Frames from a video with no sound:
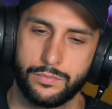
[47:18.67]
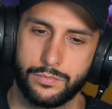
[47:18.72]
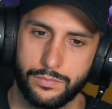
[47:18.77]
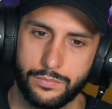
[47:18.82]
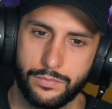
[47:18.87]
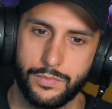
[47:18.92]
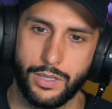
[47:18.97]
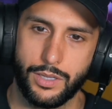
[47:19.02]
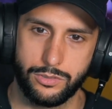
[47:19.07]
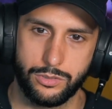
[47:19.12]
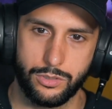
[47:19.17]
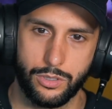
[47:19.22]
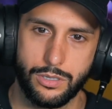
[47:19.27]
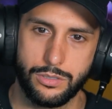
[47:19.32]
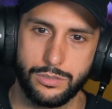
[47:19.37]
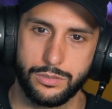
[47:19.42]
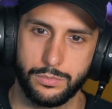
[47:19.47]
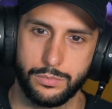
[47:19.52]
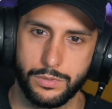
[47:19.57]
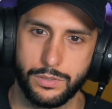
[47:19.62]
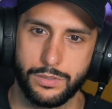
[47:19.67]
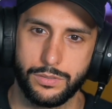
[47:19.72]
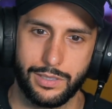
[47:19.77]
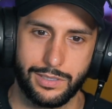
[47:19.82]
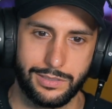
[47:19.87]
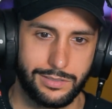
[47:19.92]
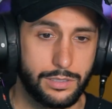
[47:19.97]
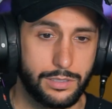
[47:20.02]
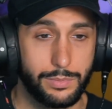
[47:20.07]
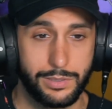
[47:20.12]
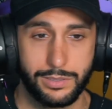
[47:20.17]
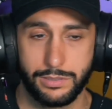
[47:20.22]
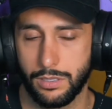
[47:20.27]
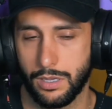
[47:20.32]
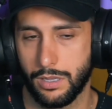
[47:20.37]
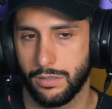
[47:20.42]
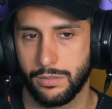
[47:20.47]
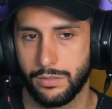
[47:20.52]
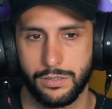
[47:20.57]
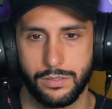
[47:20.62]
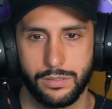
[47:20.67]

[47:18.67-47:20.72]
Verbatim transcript: that's awesome, man. That's the mentality.